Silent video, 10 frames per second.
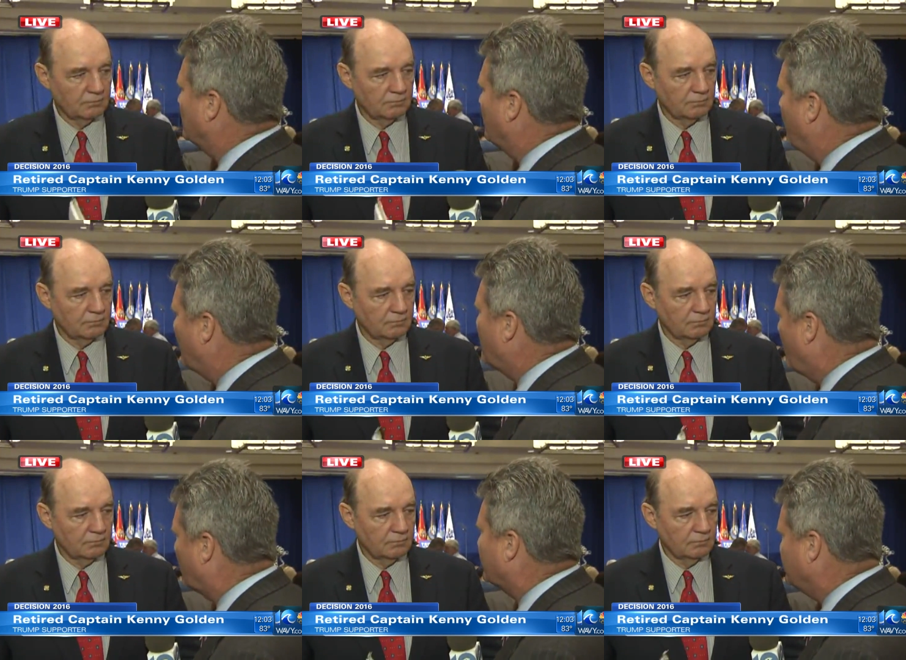Speaker 1: you what
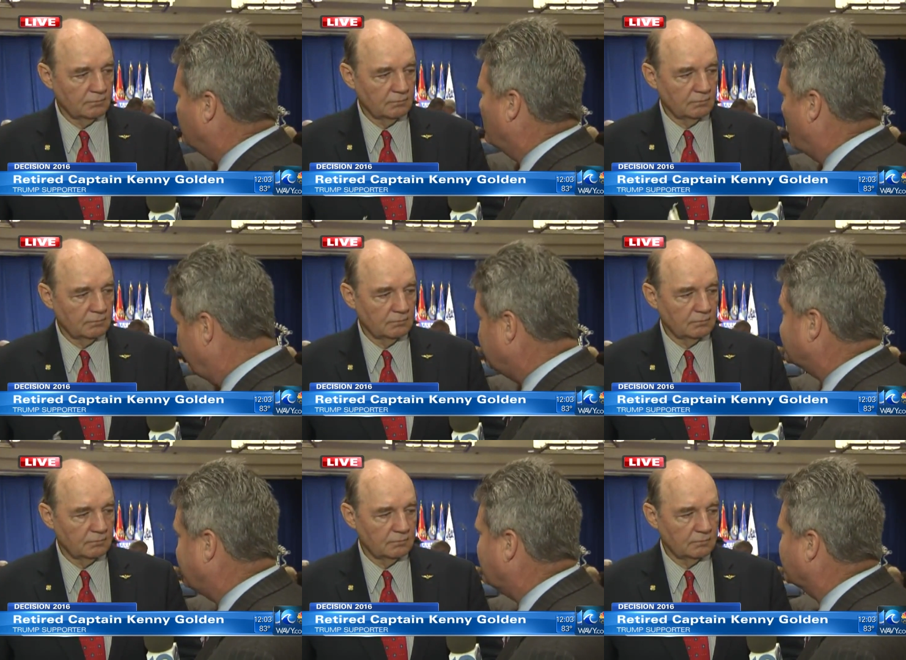more are you wanting
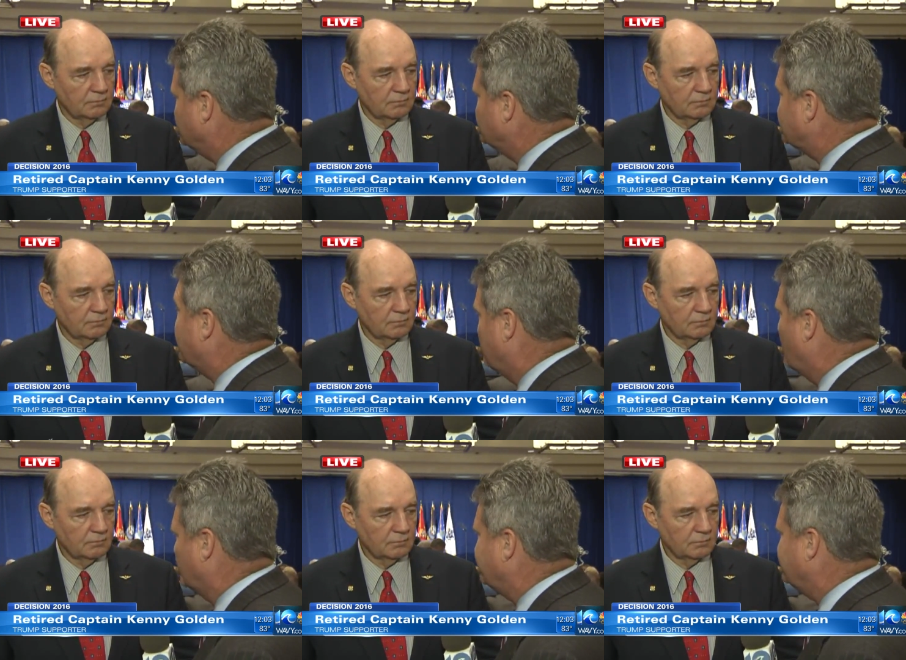to hear and you said
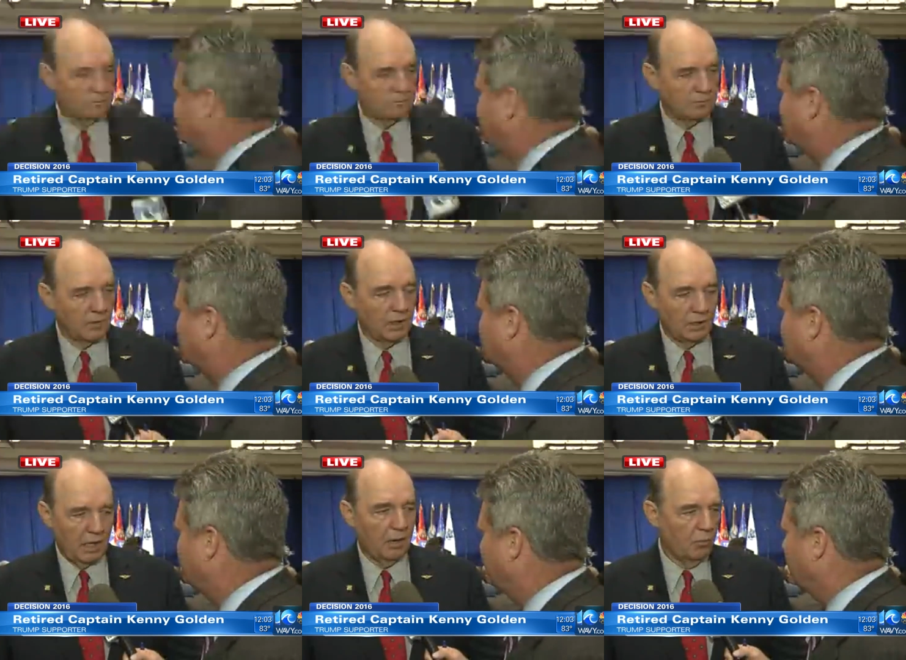more detail.
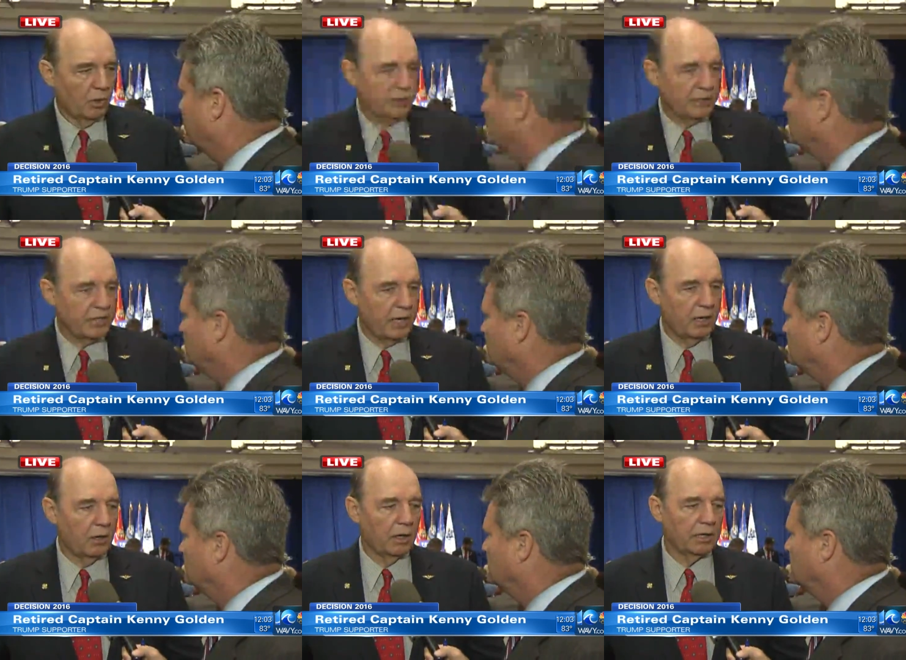
Speaker 2: Yeah, more
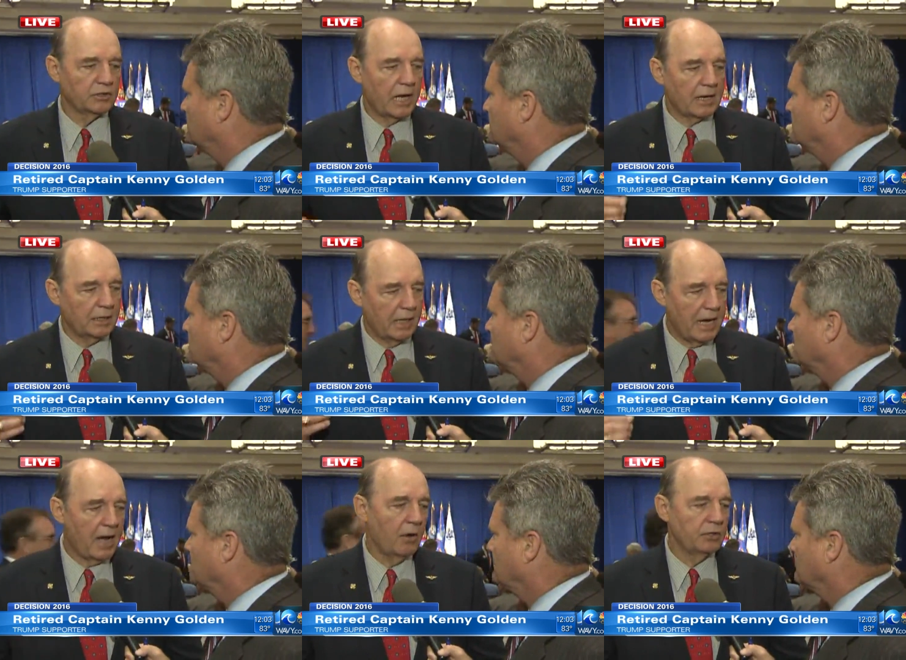detail on exactly
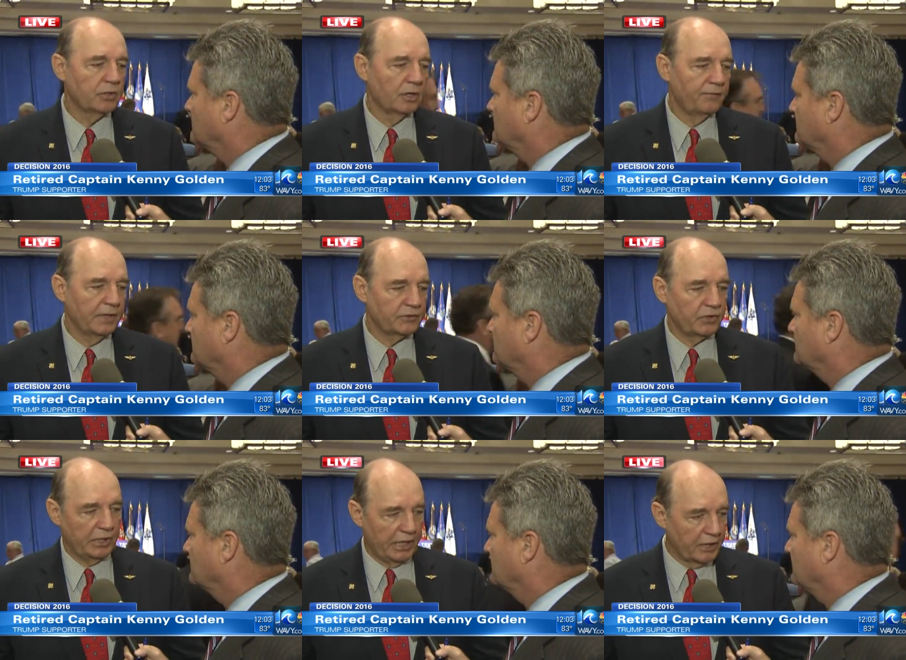how he's going to fix
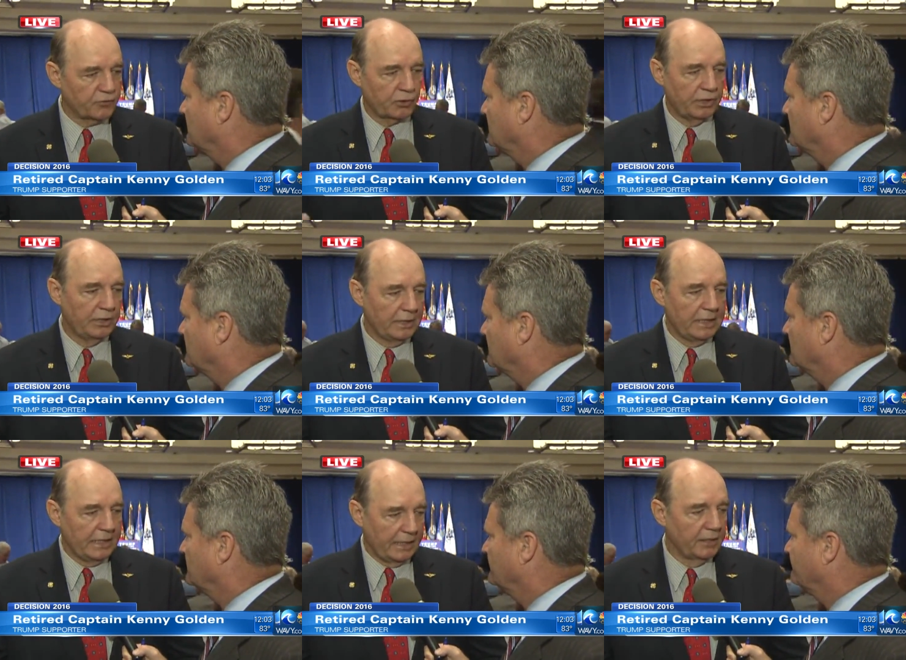the entry
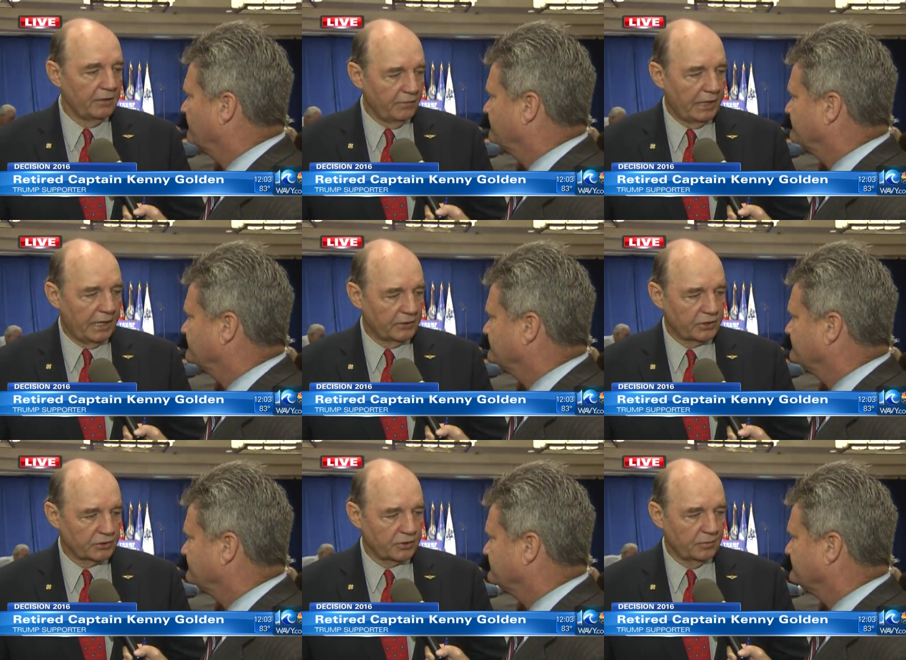into the VA
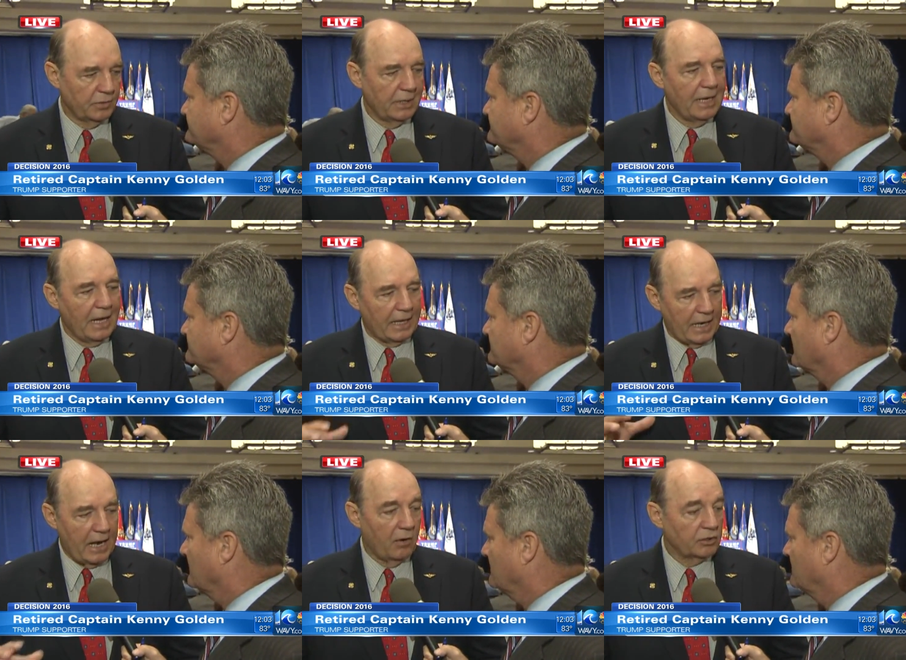system and
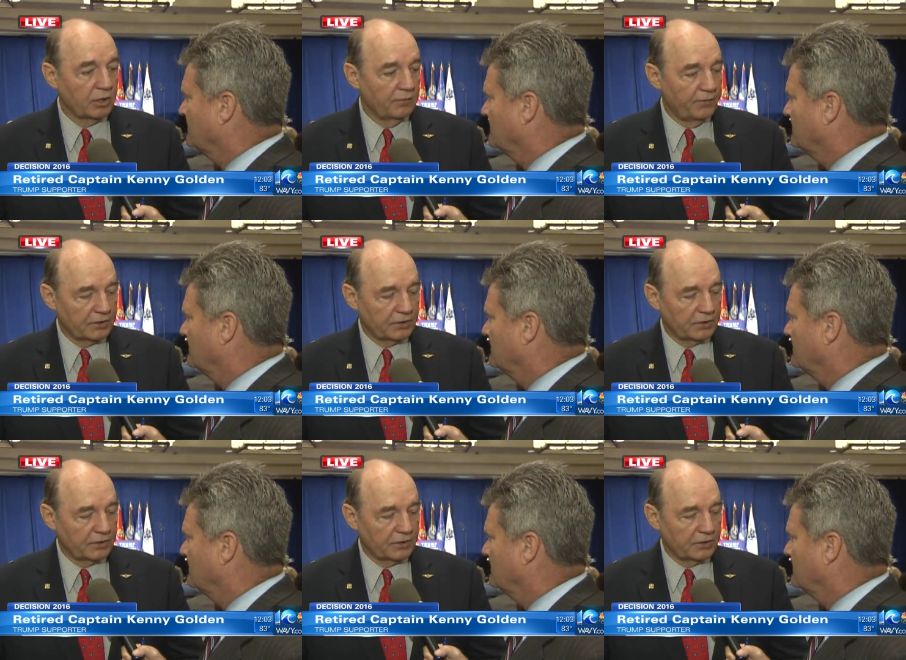how he's going to